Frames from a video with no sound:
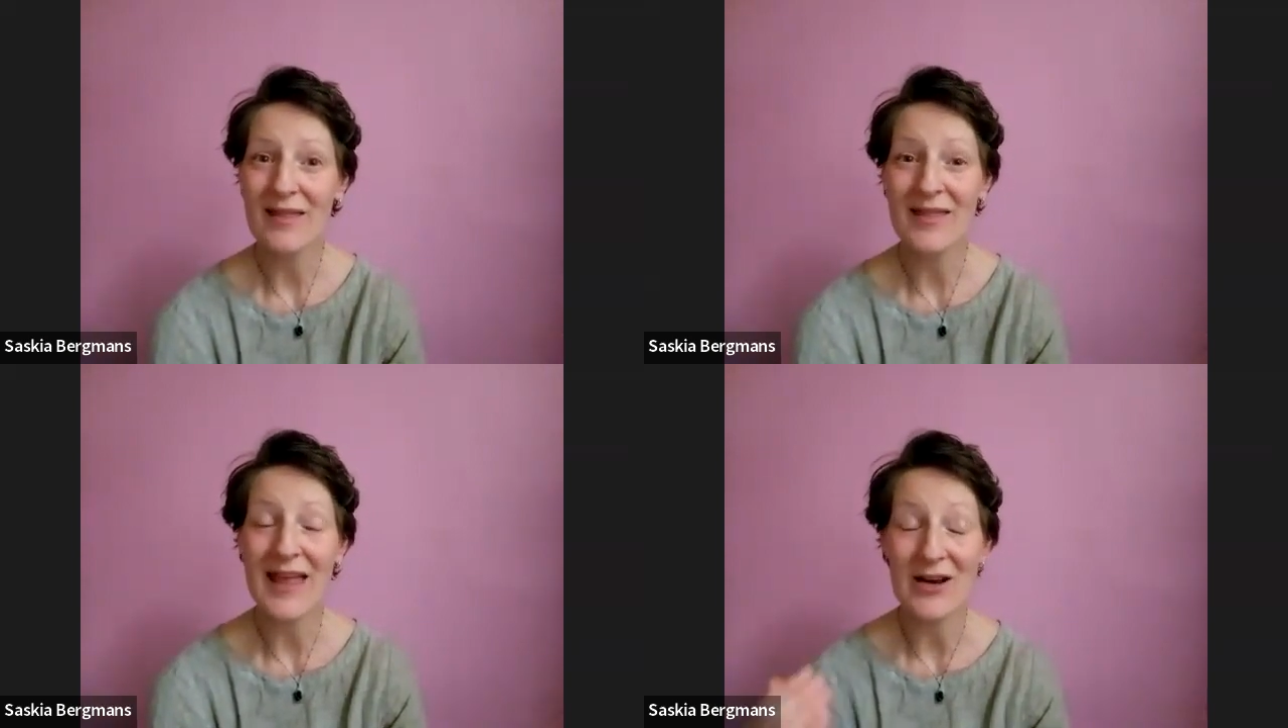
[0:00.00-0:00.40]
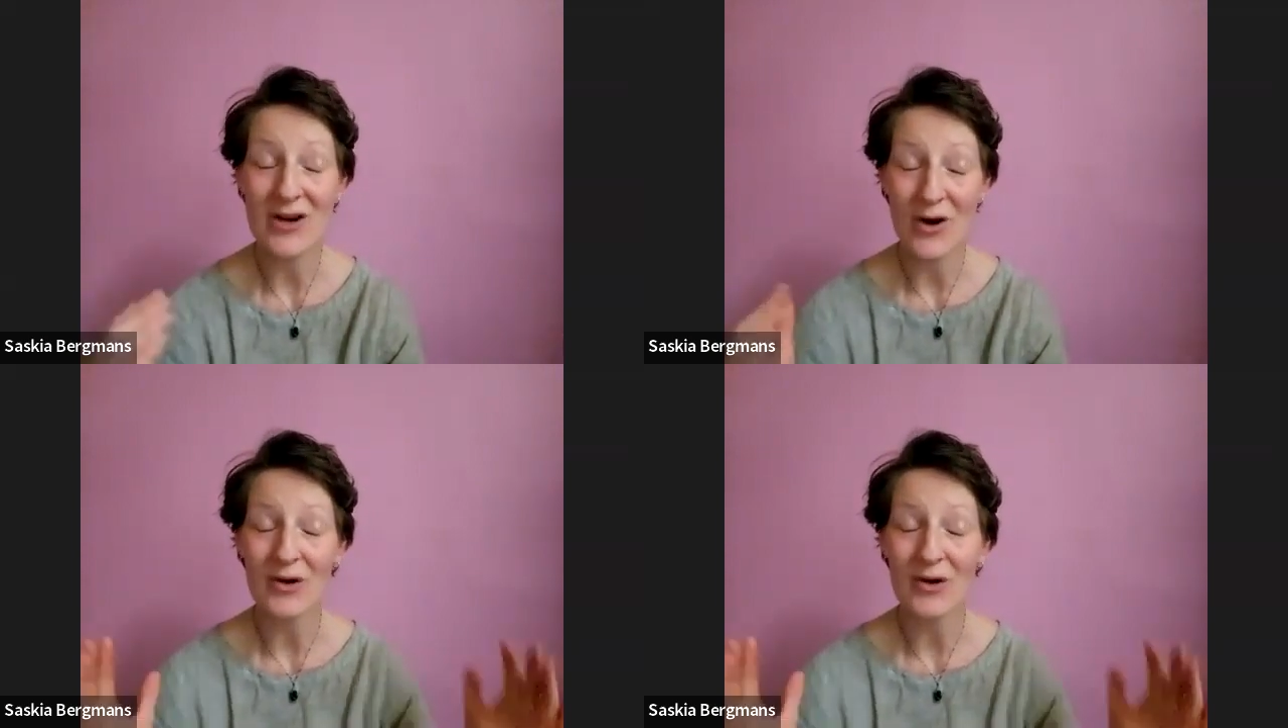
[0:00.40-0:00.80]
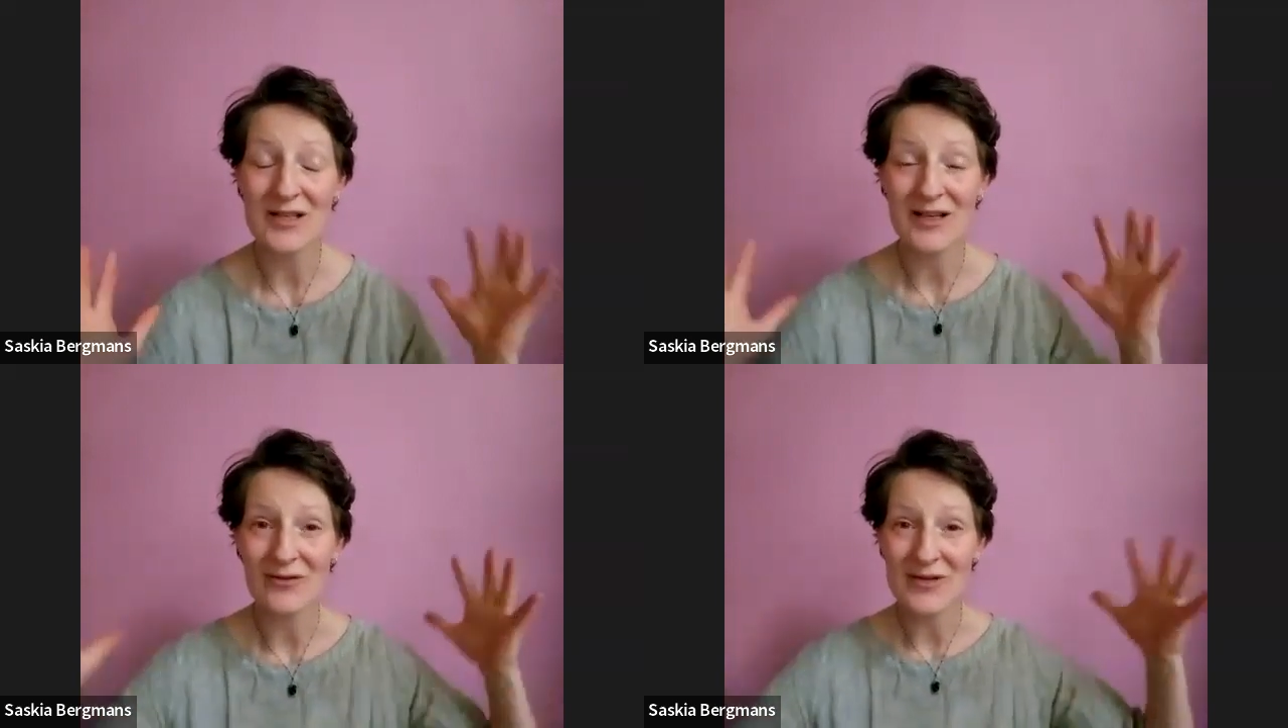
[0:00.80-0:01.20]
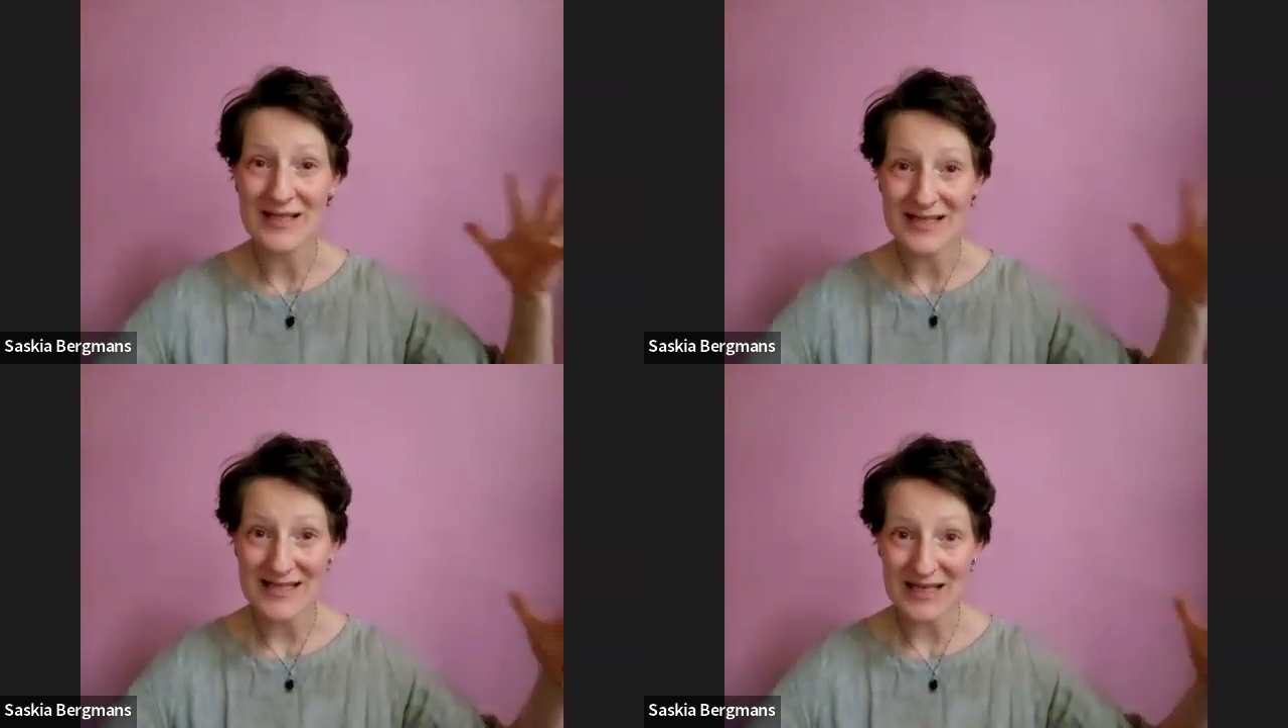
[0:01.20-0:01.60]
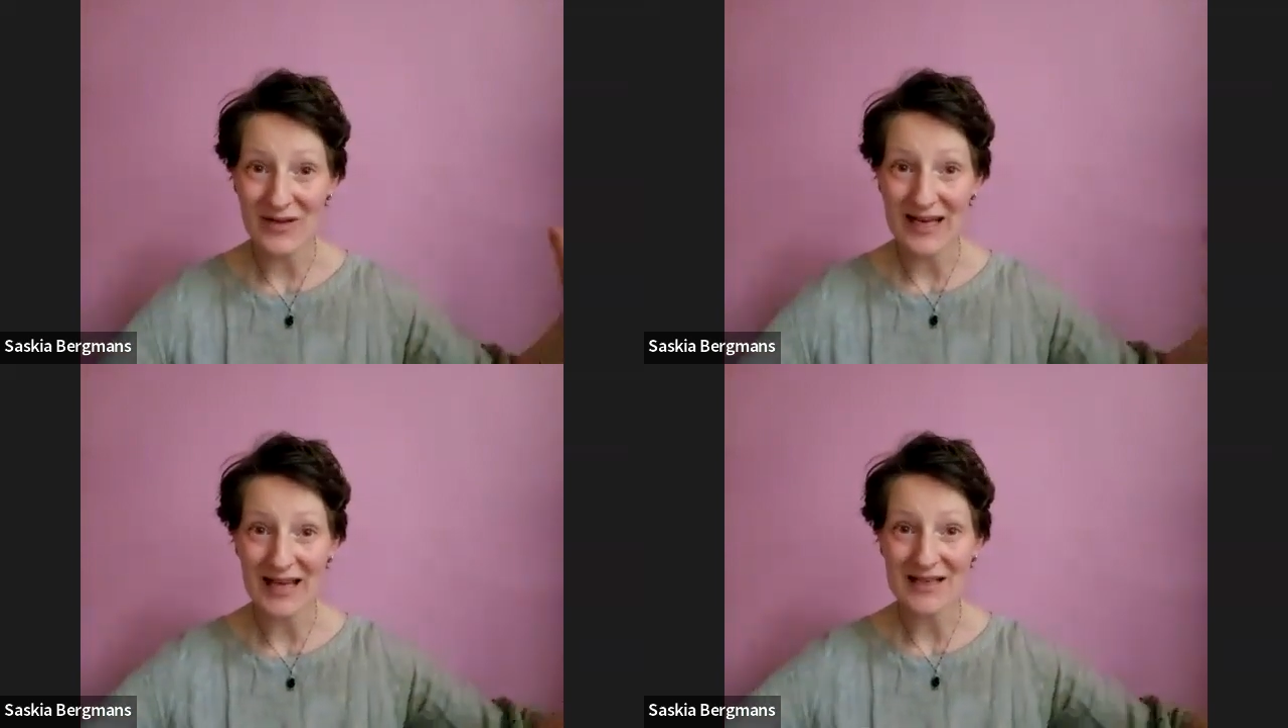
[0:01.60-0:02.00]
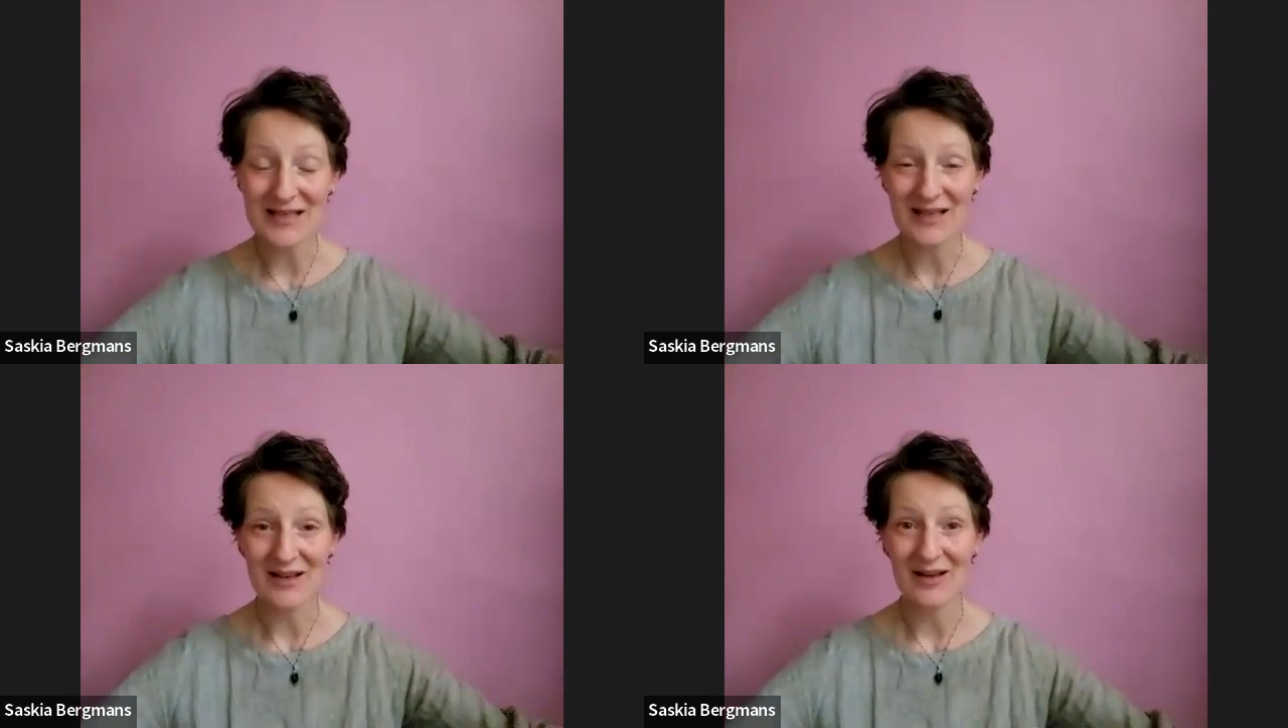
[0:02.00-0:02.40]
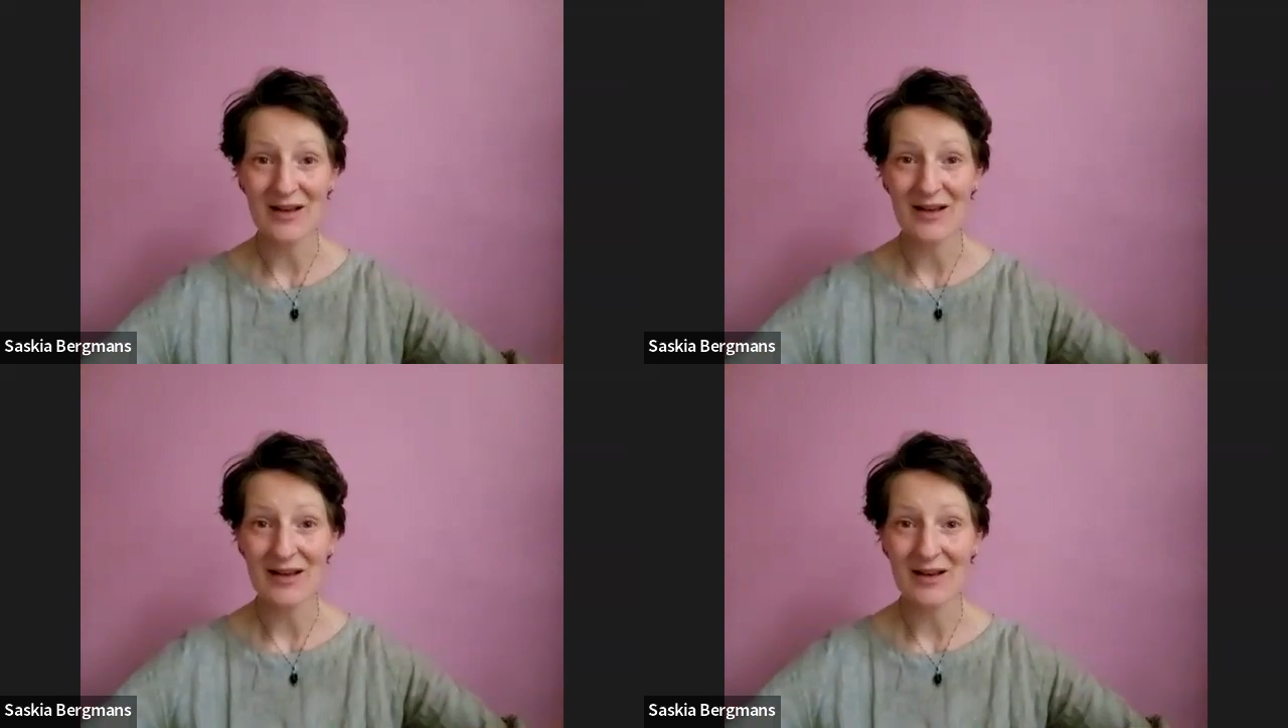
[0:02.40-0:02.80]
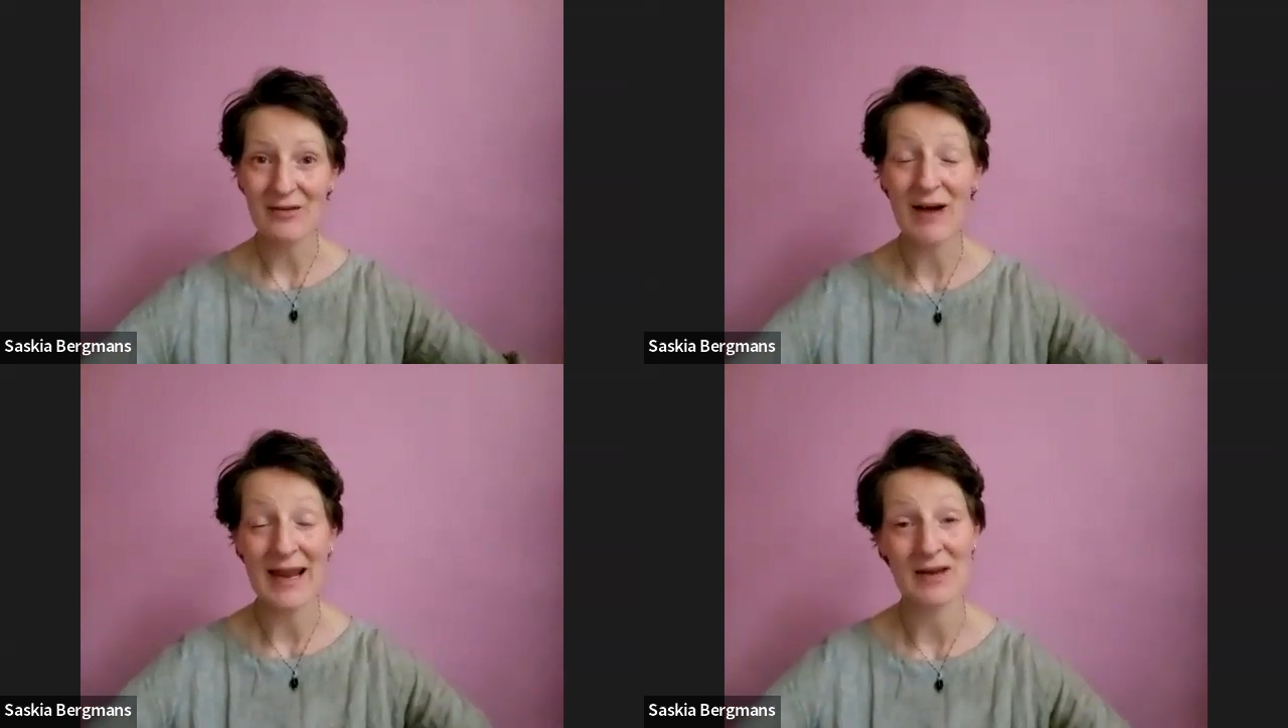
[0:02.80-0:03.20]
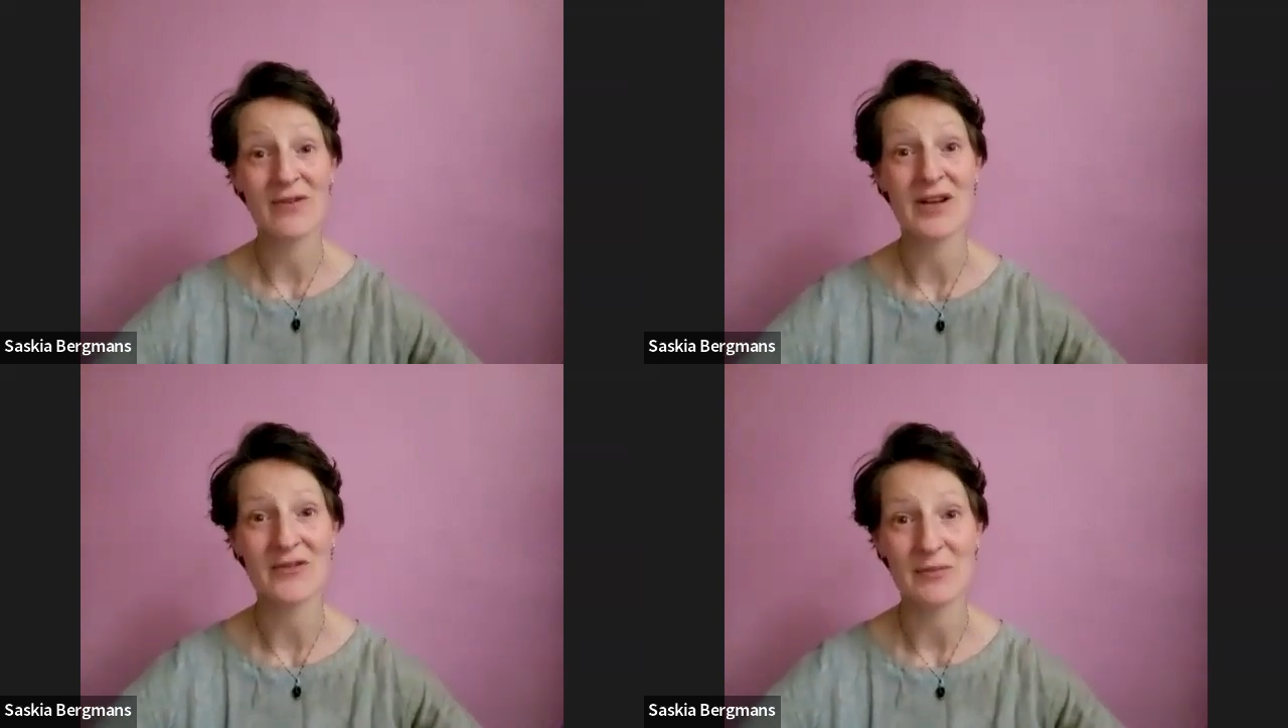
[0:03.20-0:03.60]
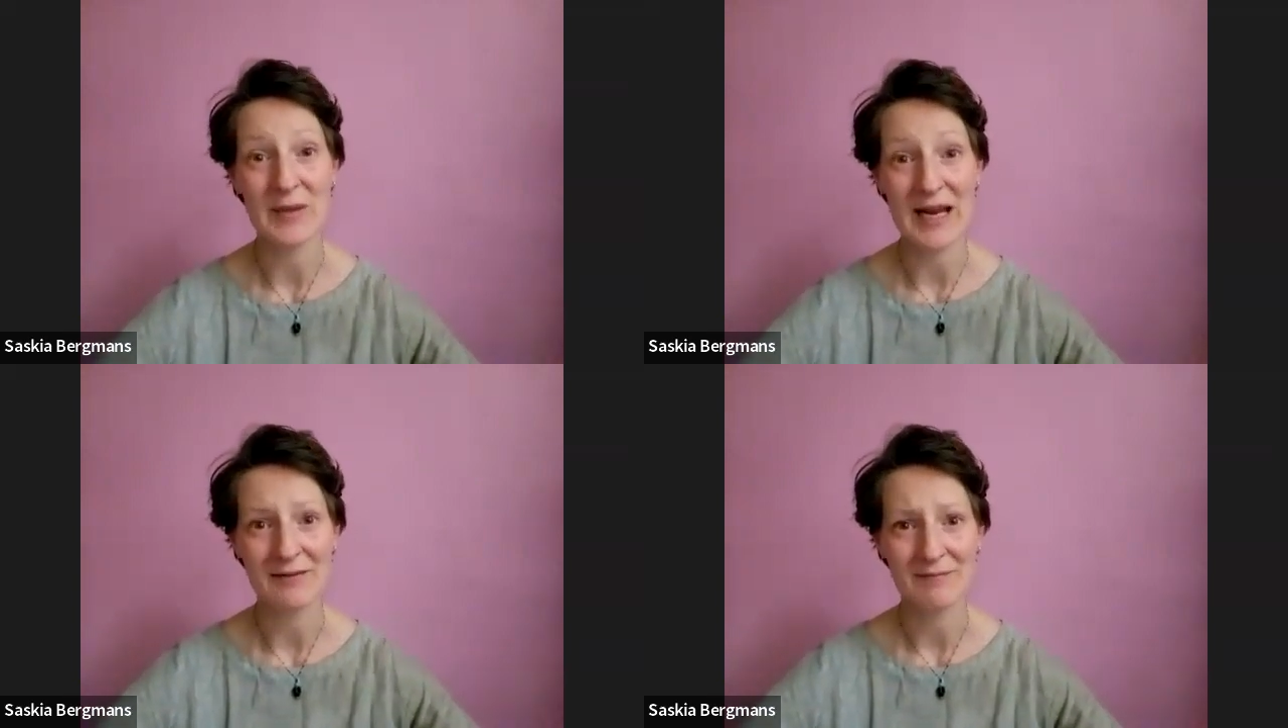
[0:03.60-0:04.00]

they're not receiving it right in front of me.